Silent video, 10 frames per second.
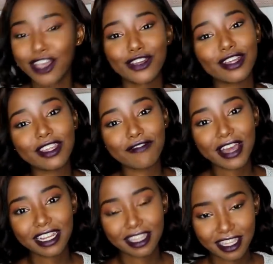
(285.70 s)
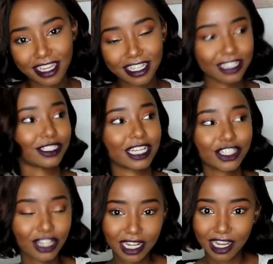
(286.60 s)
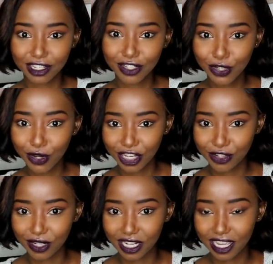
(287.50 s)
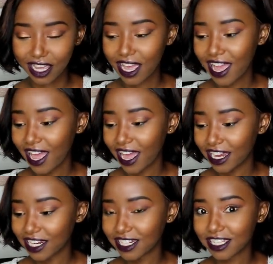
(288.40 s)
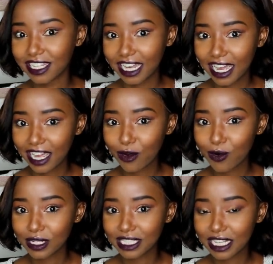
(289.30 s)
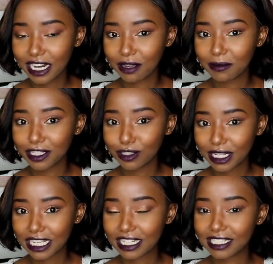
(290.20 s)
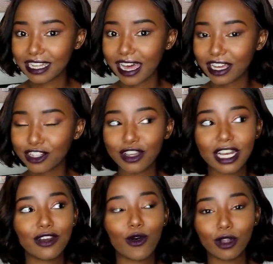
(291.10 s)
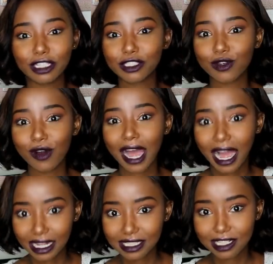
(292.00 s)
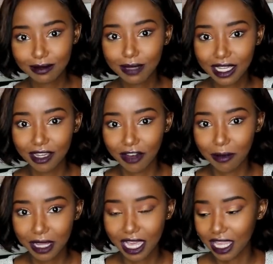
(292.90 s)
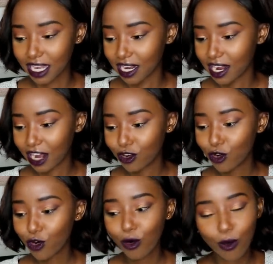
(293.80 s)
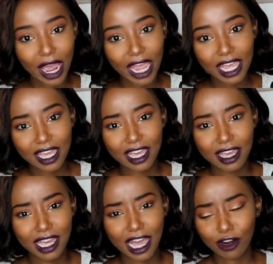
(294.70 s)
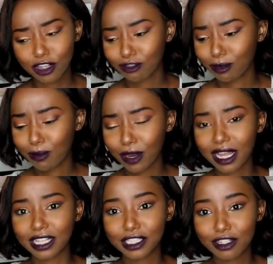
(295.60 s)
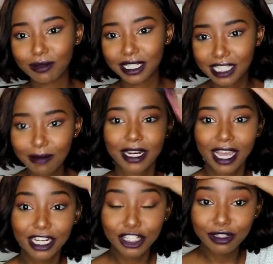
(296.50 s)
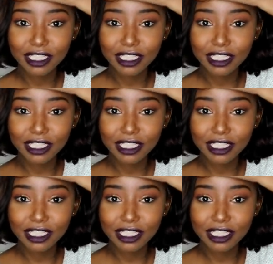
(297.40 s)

You know, the funny thing is, I was actually at Toy today, and the guy who was selling me sweaters actually also asked me if I'm Kenyan. I don't know why, A lot of people assume this. I mean, can't you